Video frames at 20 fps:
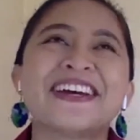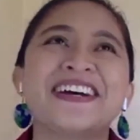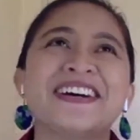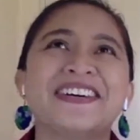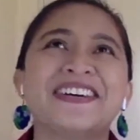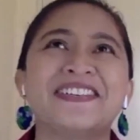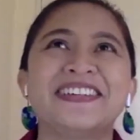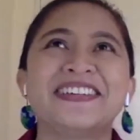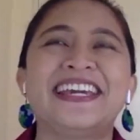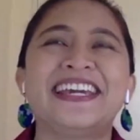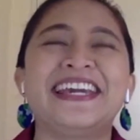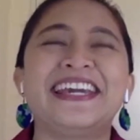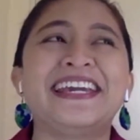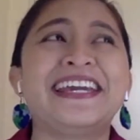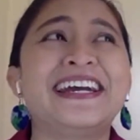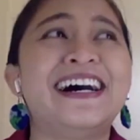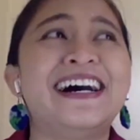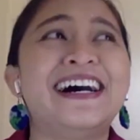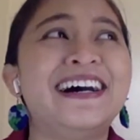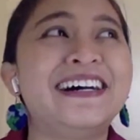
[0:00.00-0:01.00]
Okay.
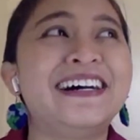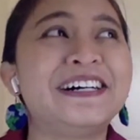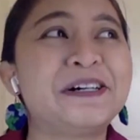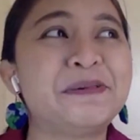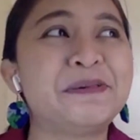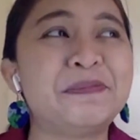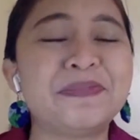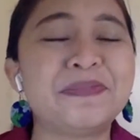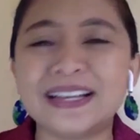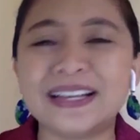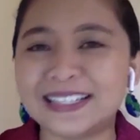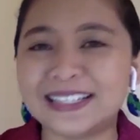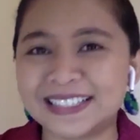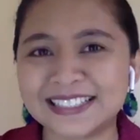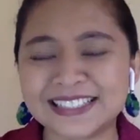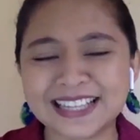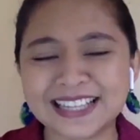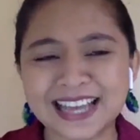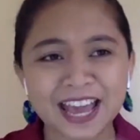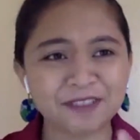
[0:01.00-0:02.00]

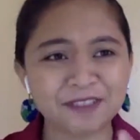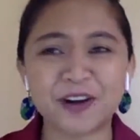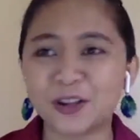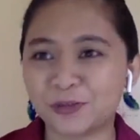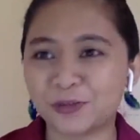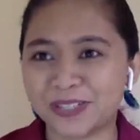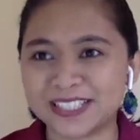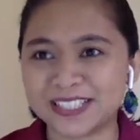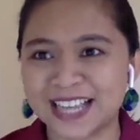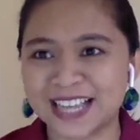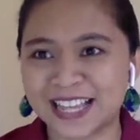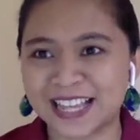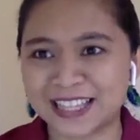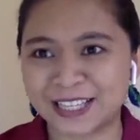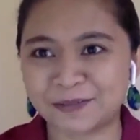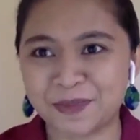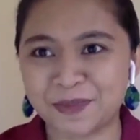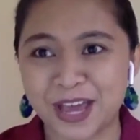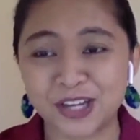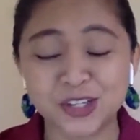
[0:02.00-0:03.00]
I've always had that
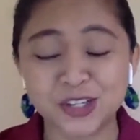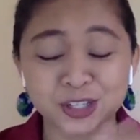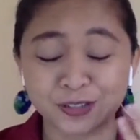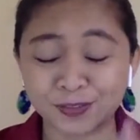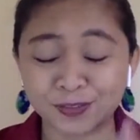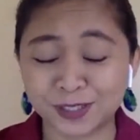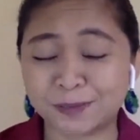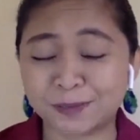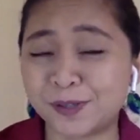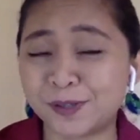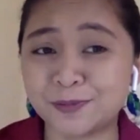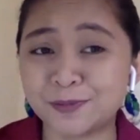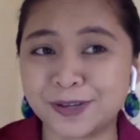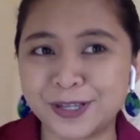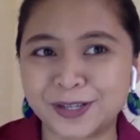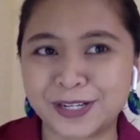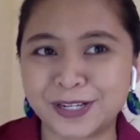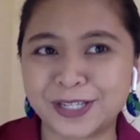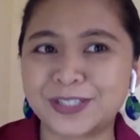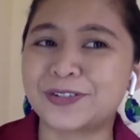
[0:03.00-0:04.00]
passion for
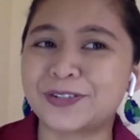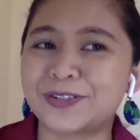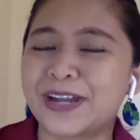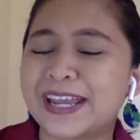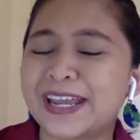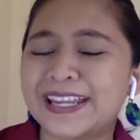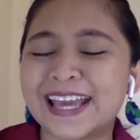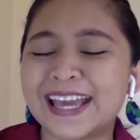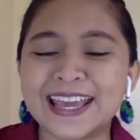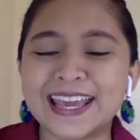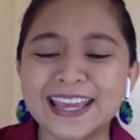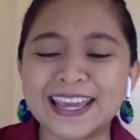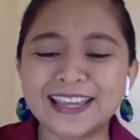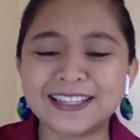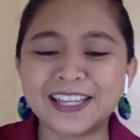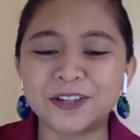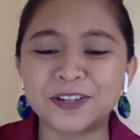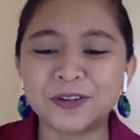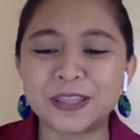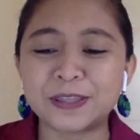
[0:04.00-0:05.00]
probiotics, right? And here
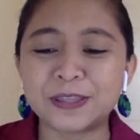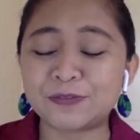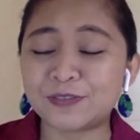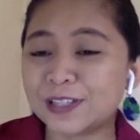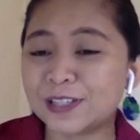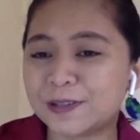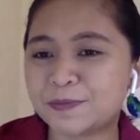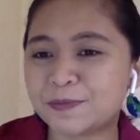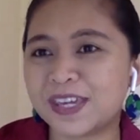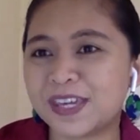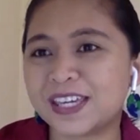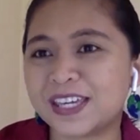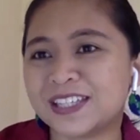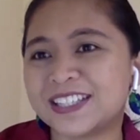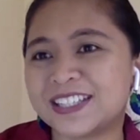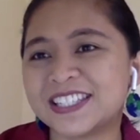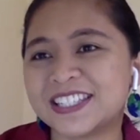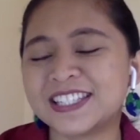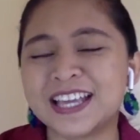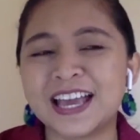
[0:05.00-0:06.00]
in the
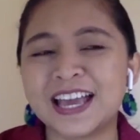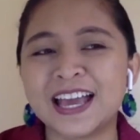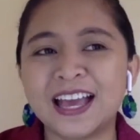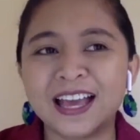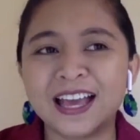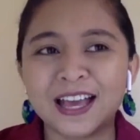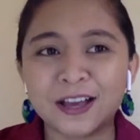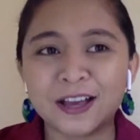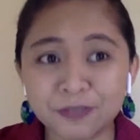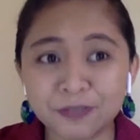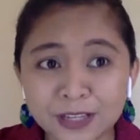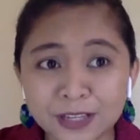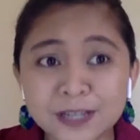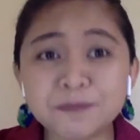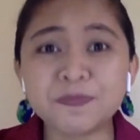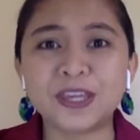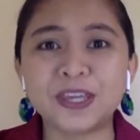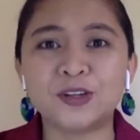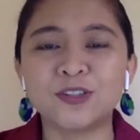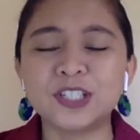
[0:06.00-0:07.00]
Philippines,
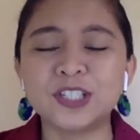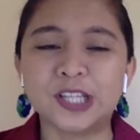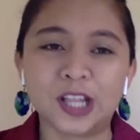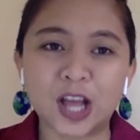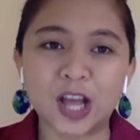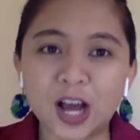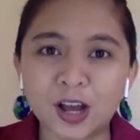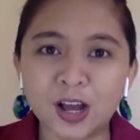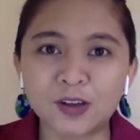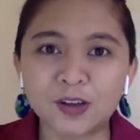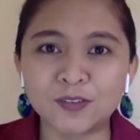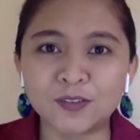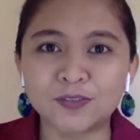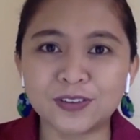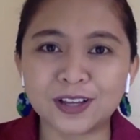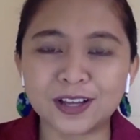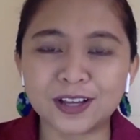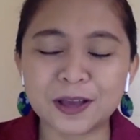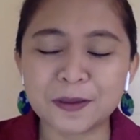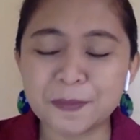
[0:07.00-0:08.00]
Filipinos love
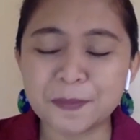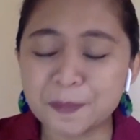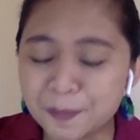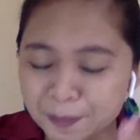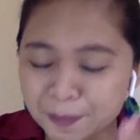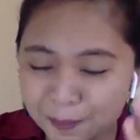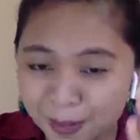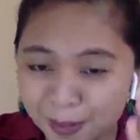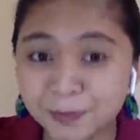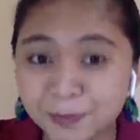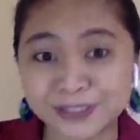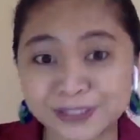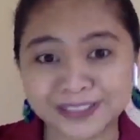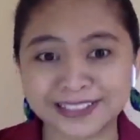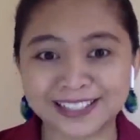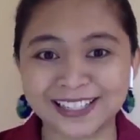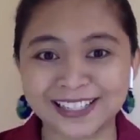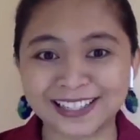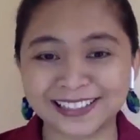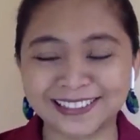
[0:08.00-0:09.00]
bubble
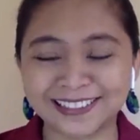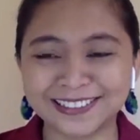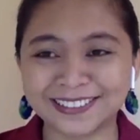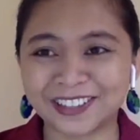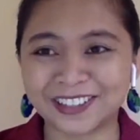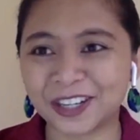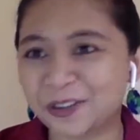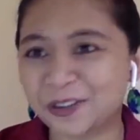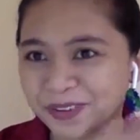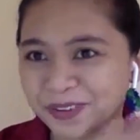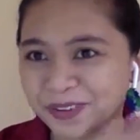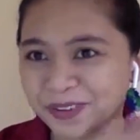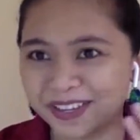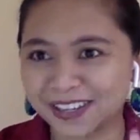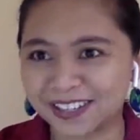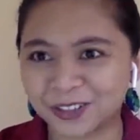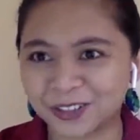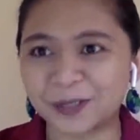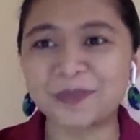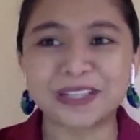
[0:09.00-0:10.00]
tea, or we
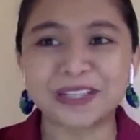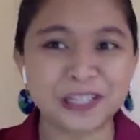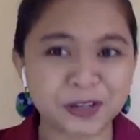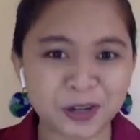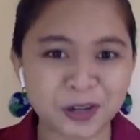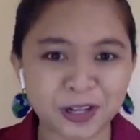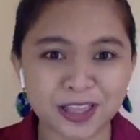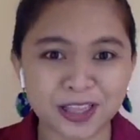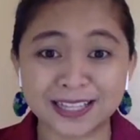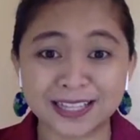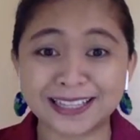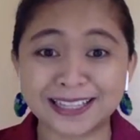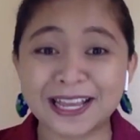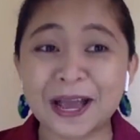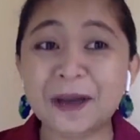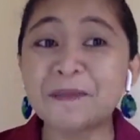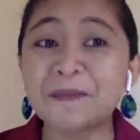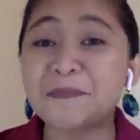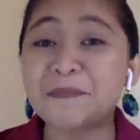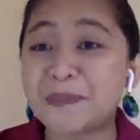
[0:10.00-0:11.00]
normally
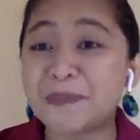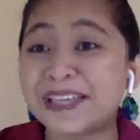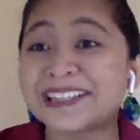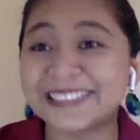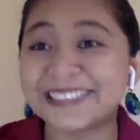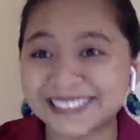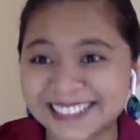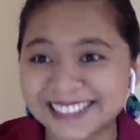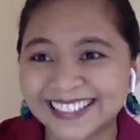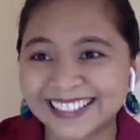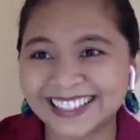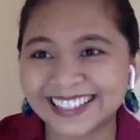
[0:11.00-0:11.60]
milk tea.